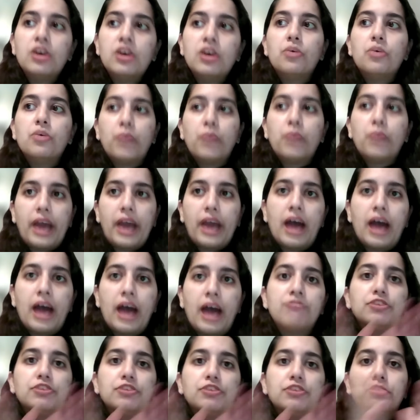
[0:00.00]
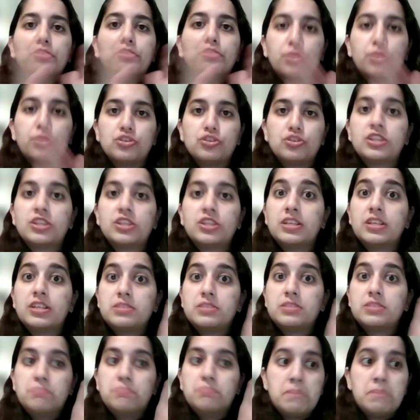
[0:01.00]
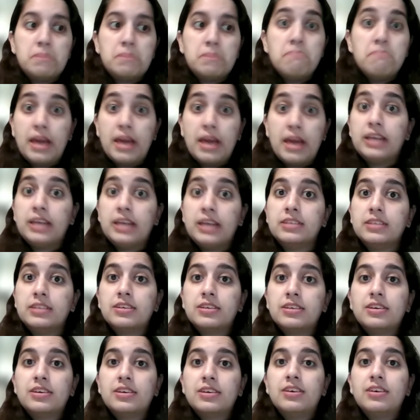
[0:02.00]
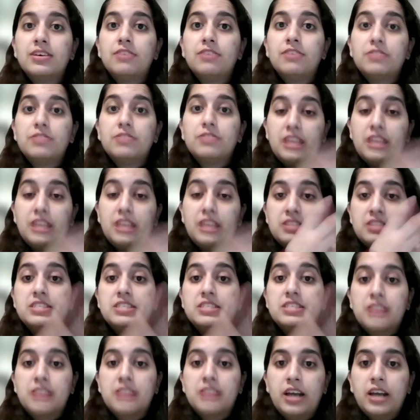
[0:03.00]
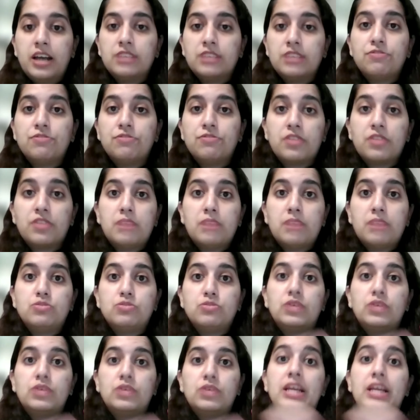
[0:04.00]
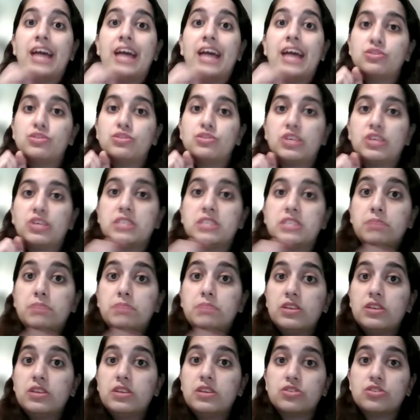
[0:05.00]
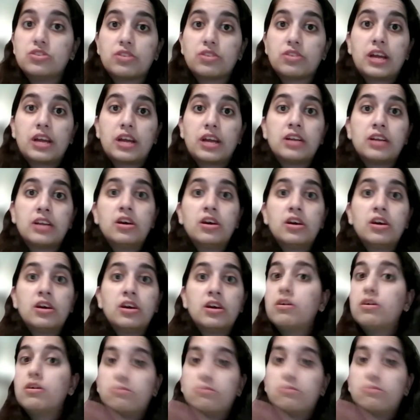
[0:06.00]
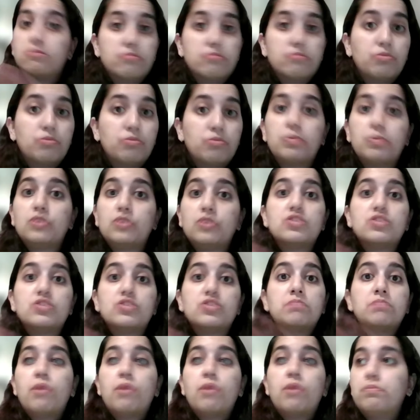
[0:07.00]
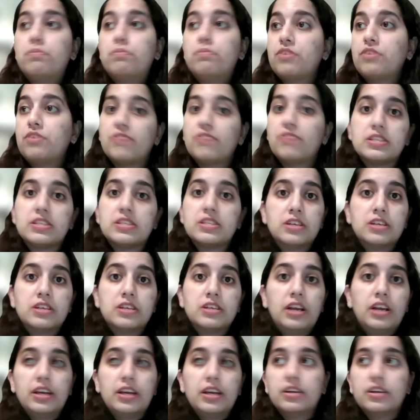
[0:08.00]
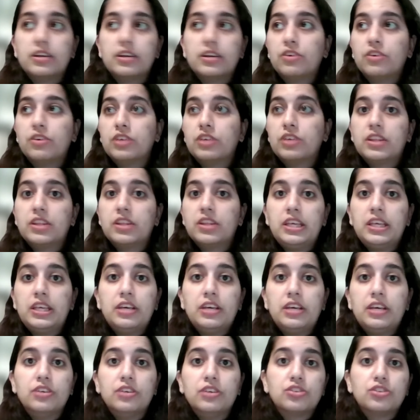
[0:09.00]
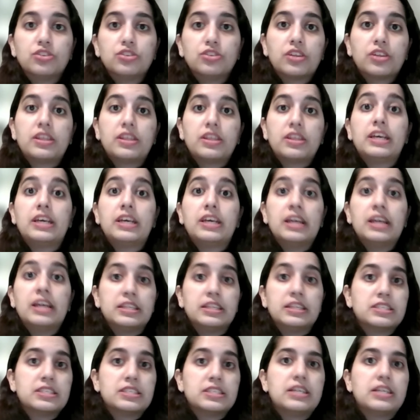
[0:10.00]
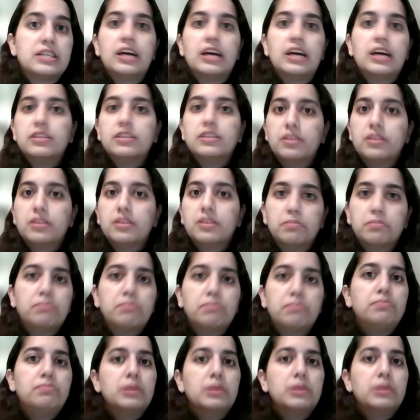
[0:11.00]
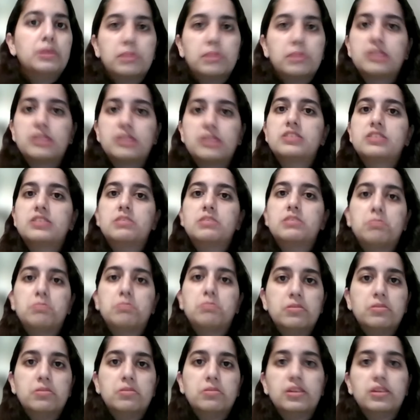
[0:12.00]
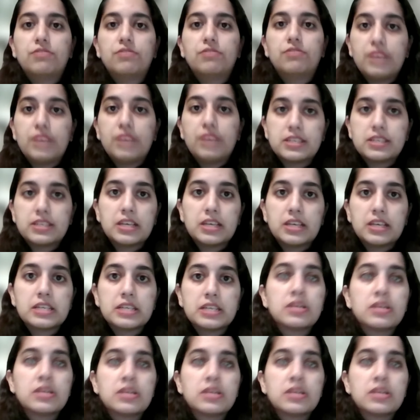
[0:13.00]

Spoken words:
we have a project that's been made and designed for them to get hands-on experience on that. We were using pop rivets earlier on in the year so that they can understand the permanent and semi-permanent fixings.